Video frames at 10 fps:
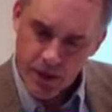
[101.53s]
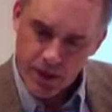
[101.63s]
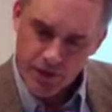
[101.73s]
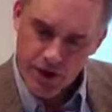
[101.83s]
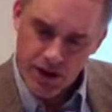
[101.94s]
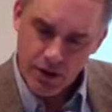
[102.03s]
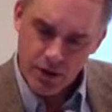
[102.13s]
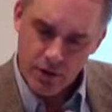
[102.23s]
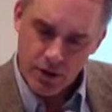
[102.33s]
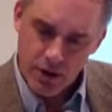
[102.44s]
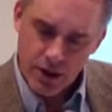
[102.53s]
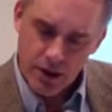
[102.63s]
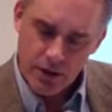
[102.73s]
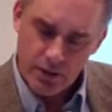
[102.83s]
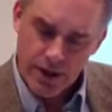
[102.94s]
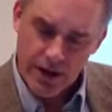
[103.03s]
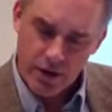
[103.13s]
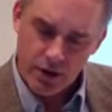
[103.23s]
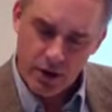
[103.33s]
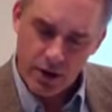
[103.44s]
it's funny, you don't, you don't
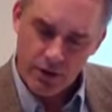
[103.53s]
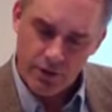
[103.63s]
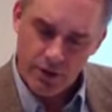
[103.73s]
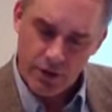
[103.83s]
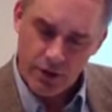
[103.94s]
hear a lot of